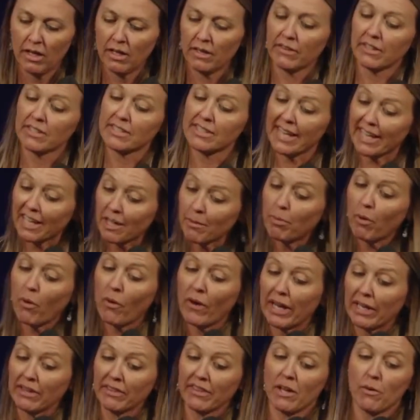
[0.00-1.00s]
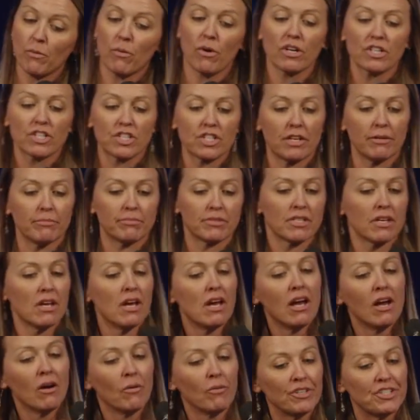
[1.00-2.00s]
The second point, they worshiped,
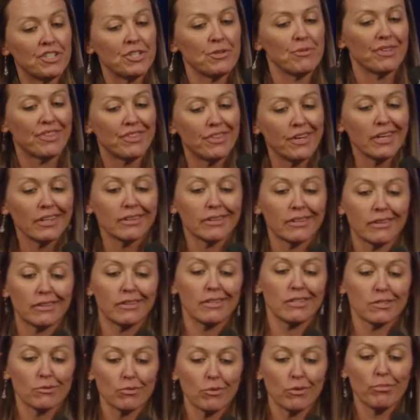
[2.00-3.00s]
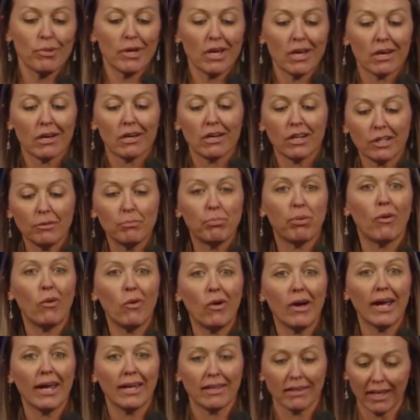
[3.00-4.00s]
which you would think that this would be a good
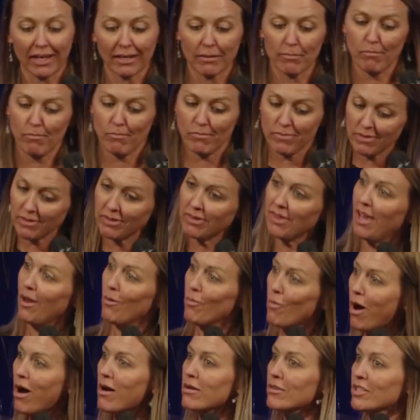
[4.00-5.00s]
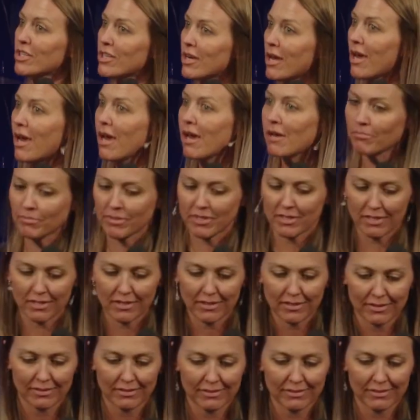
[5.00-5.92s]
point. Like, they worshiped.